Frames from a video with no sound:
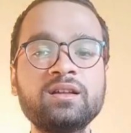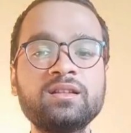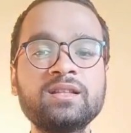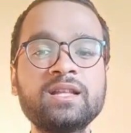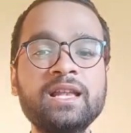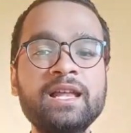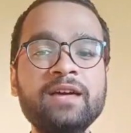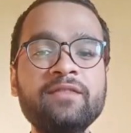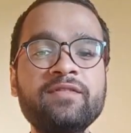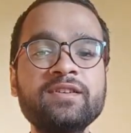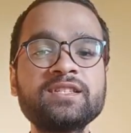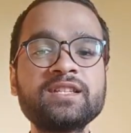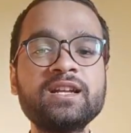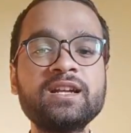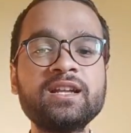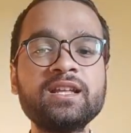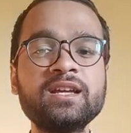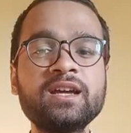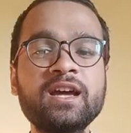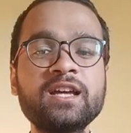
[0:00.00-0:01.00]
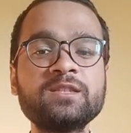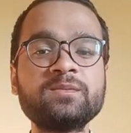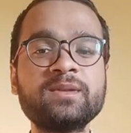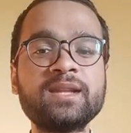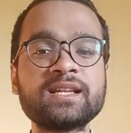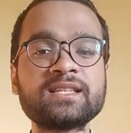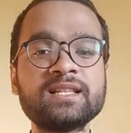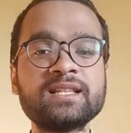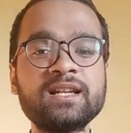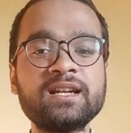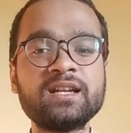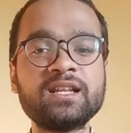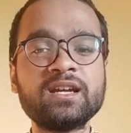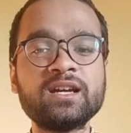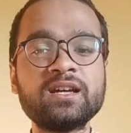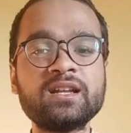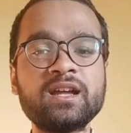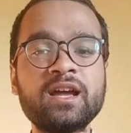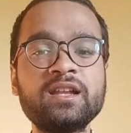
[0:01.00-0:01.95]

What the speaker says: The lab facility has been excellent here